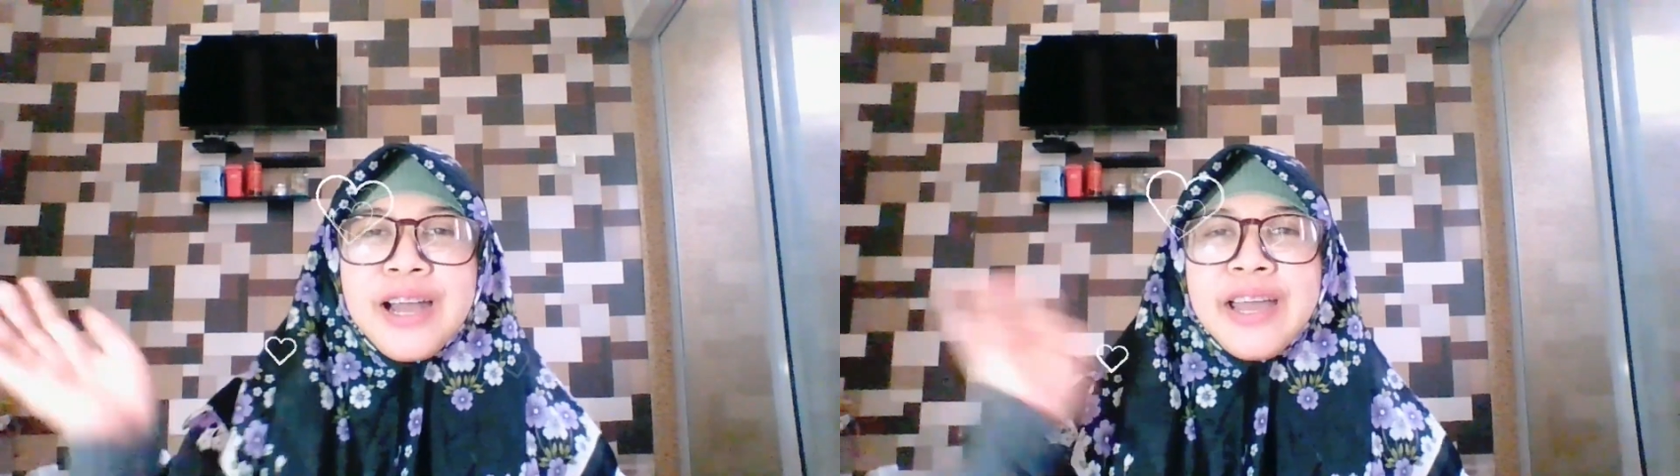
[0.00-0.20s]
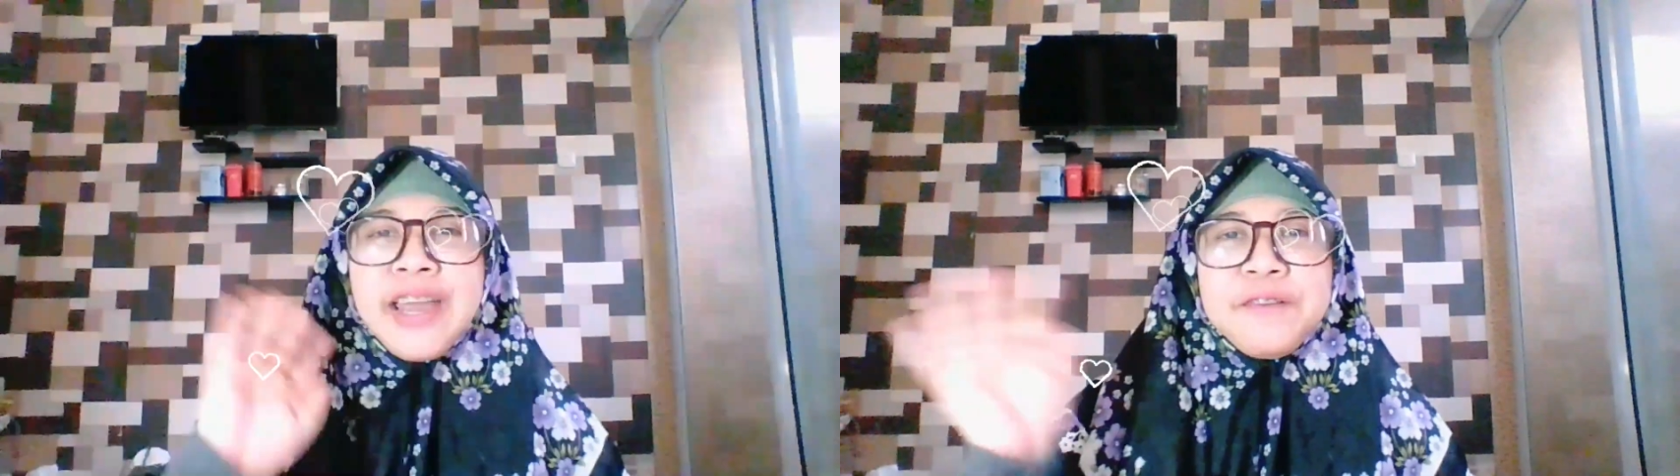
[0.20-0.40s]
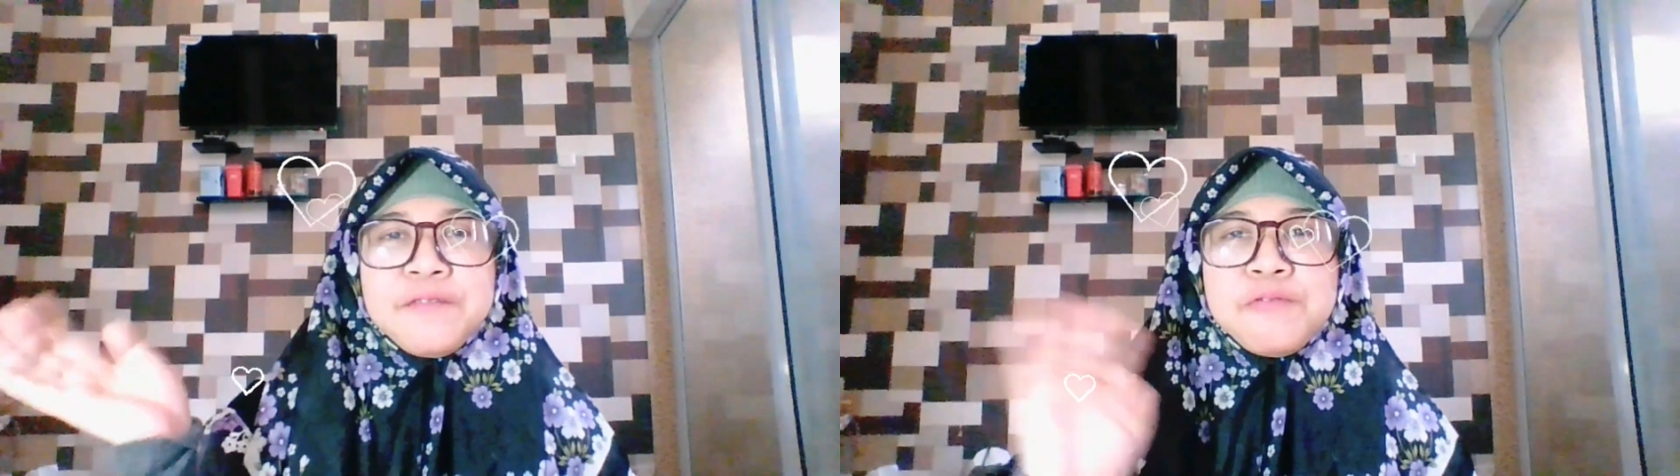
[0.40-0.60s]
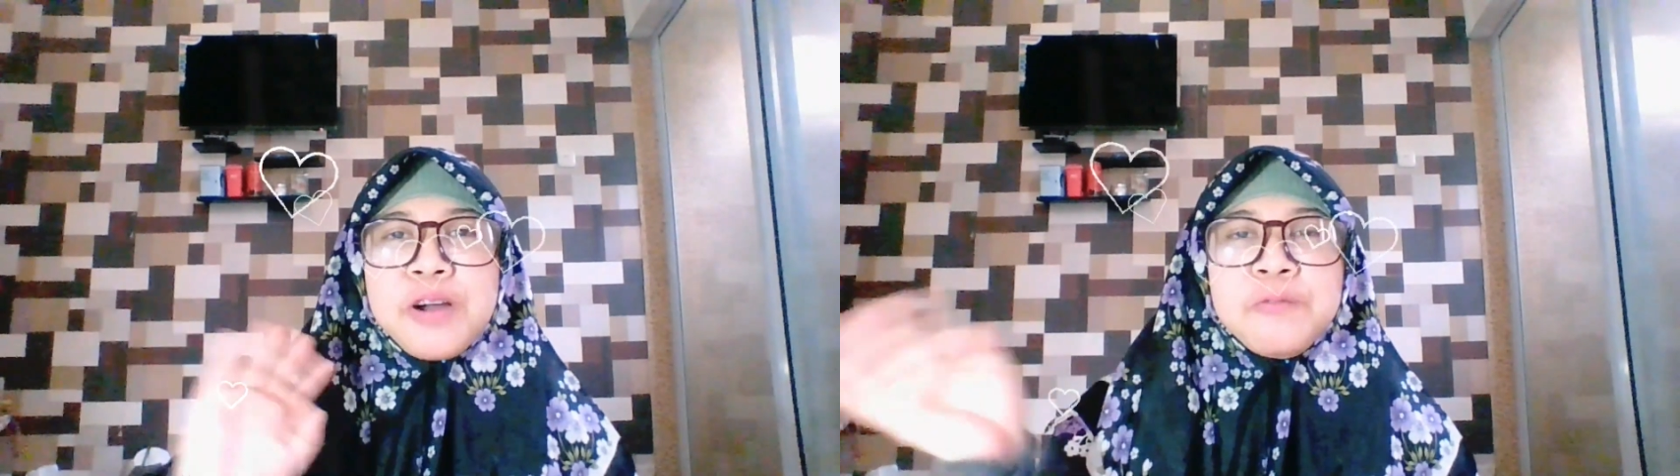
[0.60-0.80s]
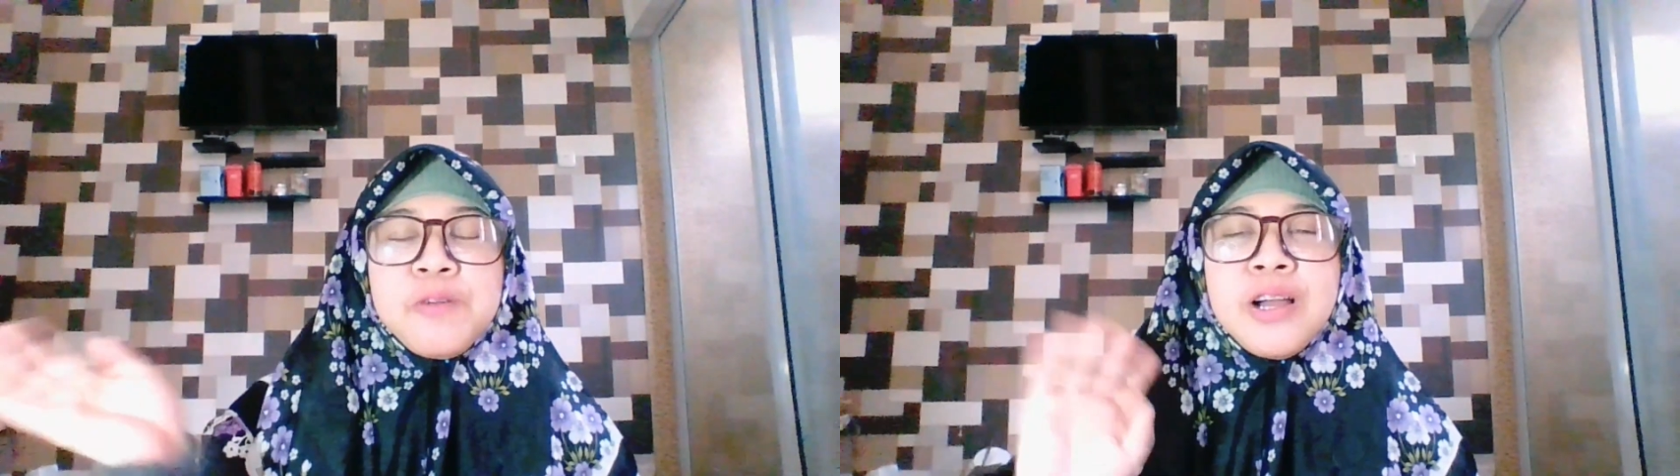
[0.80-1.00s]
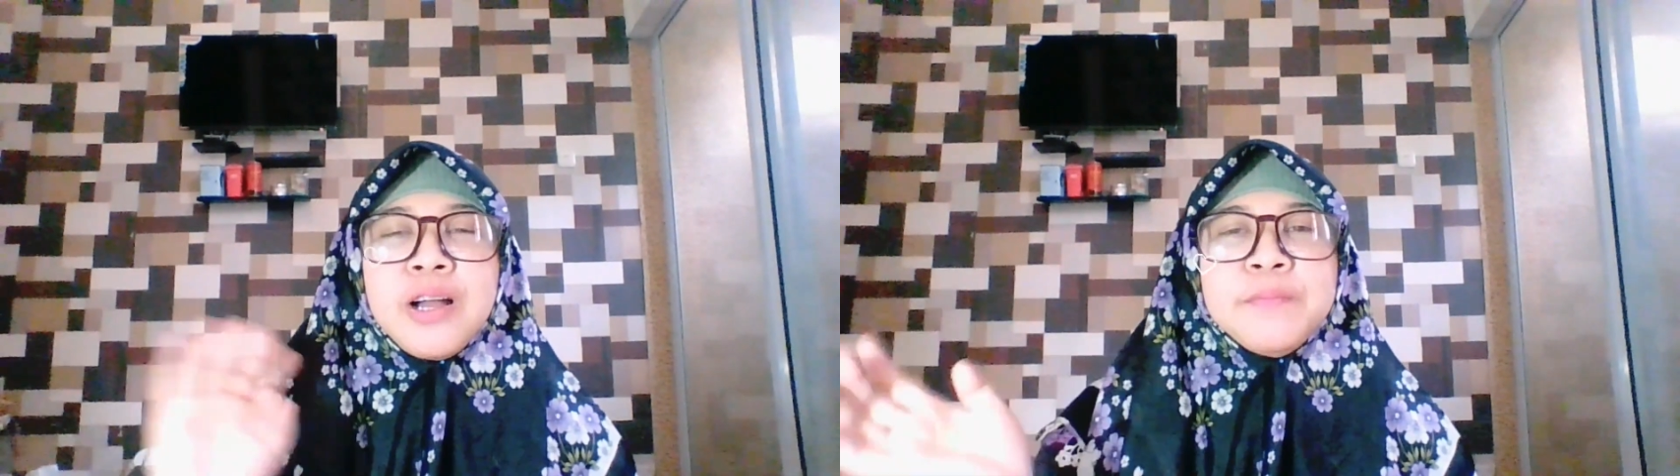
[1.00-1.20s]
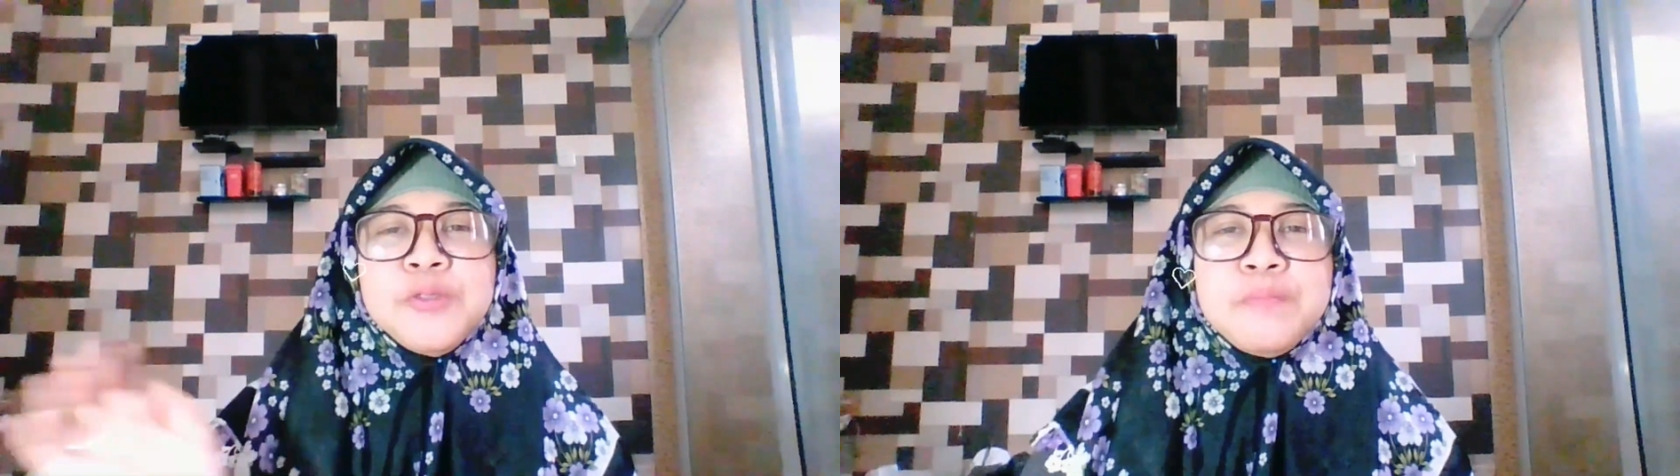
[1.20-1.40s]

Hi everyone, welcome